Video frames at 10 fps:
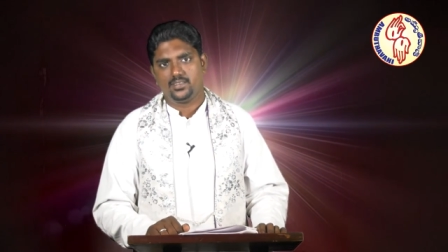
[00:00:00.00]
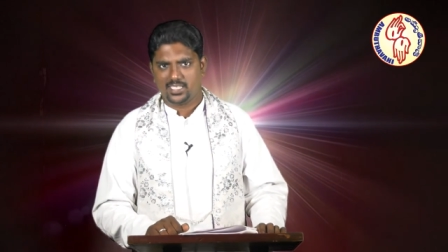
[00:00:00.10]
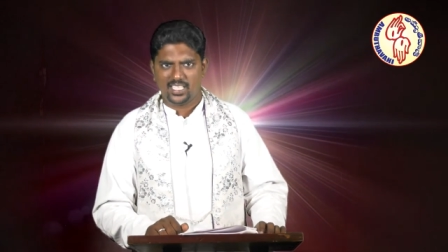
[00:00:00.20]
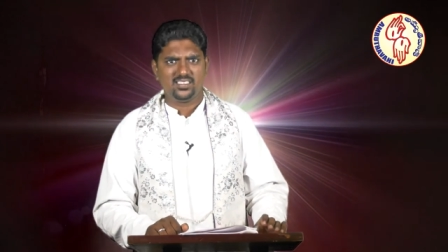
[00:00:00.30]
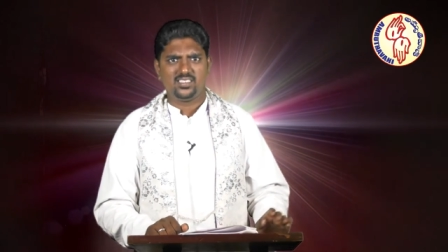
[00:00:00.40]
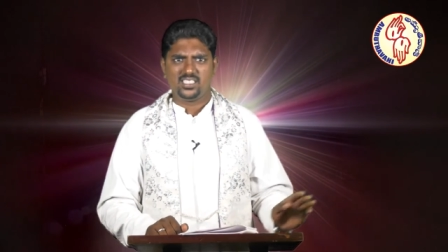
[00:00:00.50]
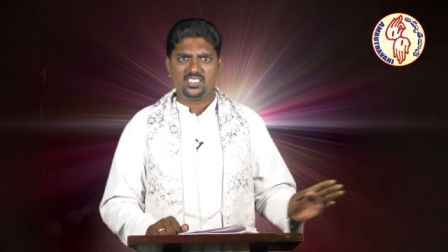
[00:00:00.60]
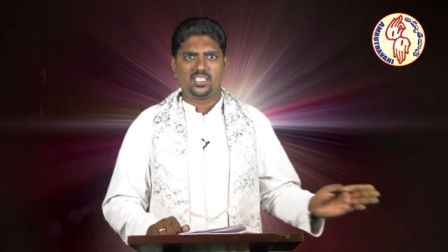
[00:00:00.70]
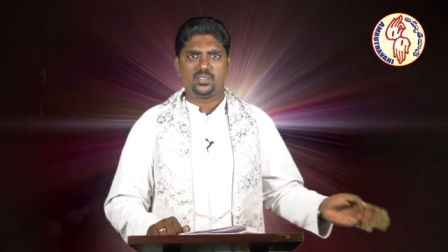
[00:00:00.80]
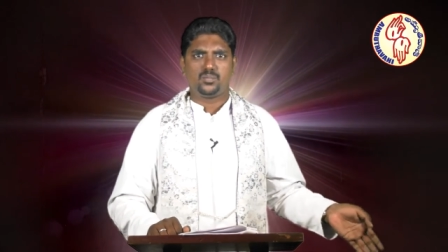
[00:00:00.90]
then
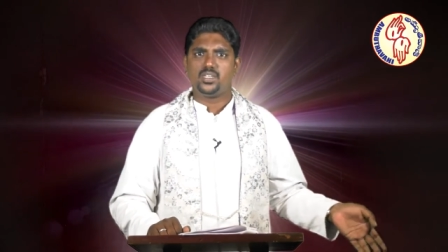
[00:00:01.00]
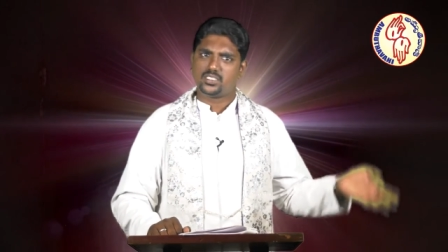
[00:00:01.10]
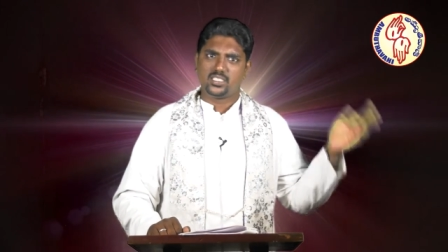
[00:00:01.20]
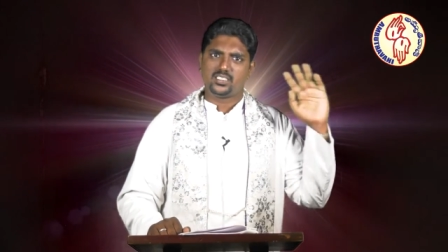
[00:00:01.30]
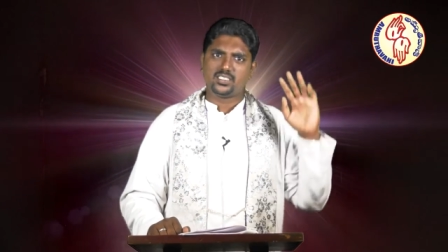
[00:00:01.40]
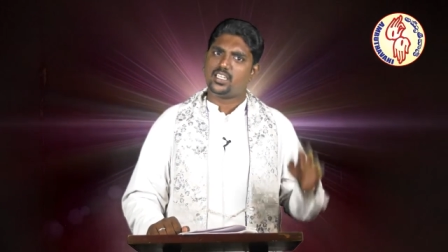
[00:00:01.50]
that person is